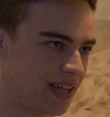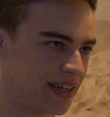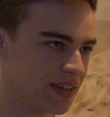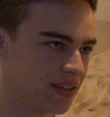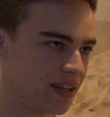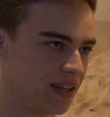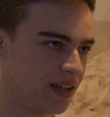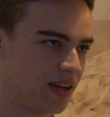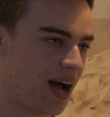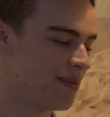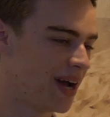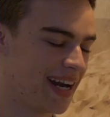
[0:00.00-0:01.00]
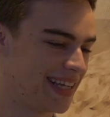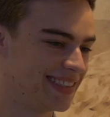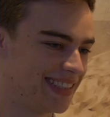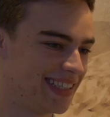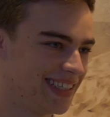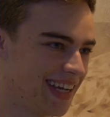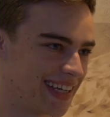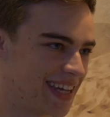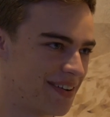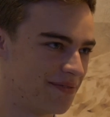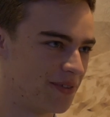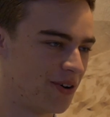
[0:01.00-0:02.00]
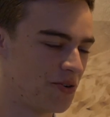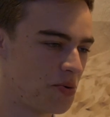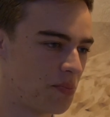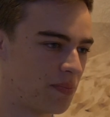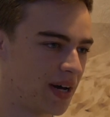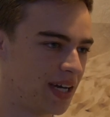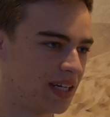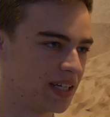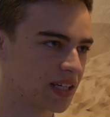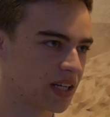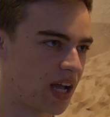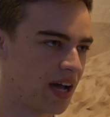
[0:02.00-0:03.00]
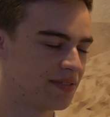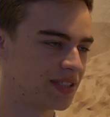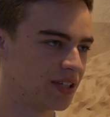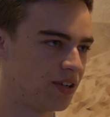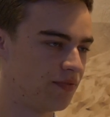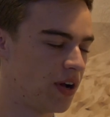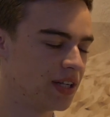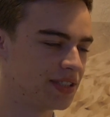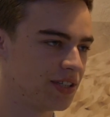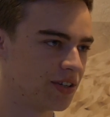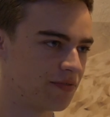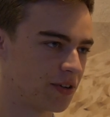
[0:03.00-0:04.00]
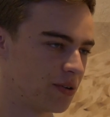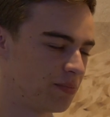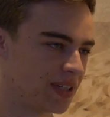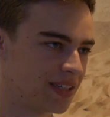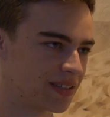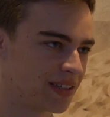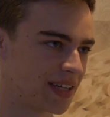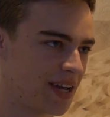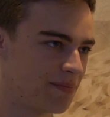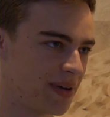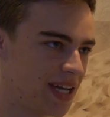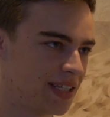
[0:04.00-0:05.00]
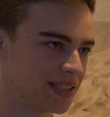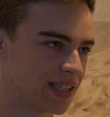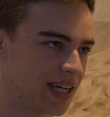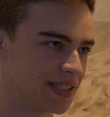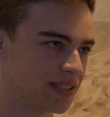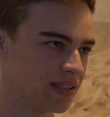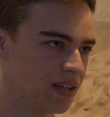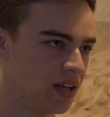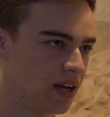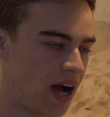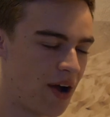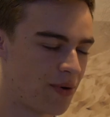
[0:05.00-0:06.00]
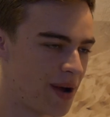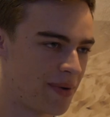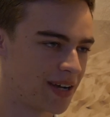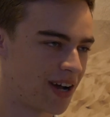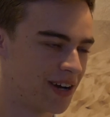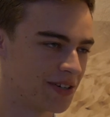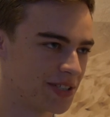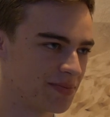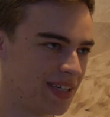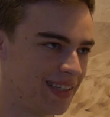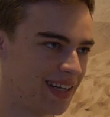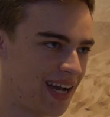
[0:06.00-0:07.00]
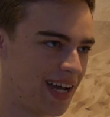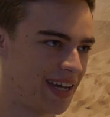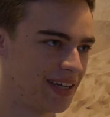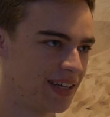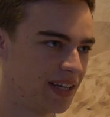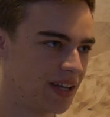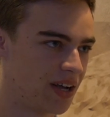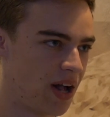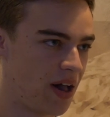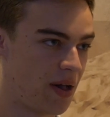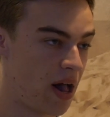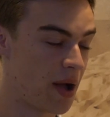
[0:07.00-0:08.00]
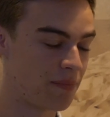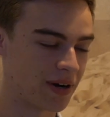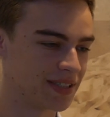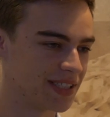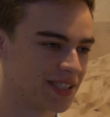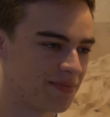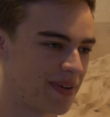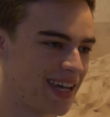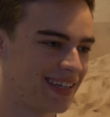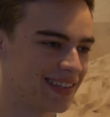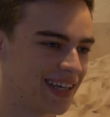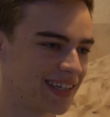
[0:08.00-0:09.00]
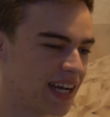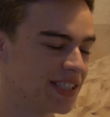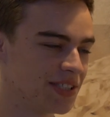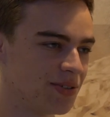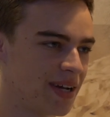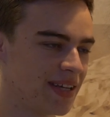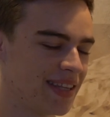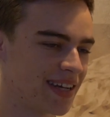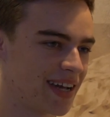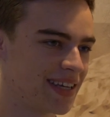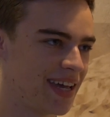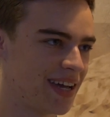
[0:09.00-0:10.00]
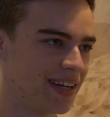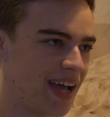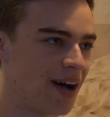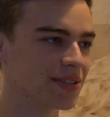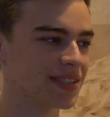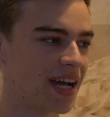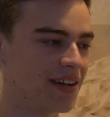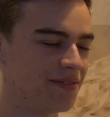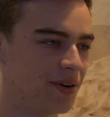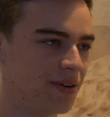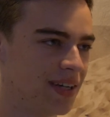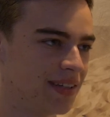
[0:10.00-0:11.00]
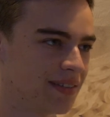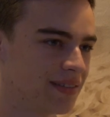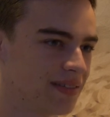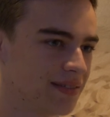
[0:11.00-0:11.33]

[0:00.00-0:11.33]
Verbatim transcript: like i'm not 18 i can't vote but I've still volunteered for political campaigns. I, I write my congressman. I, uh, I participate. Like, I just do anything I can outside of voting.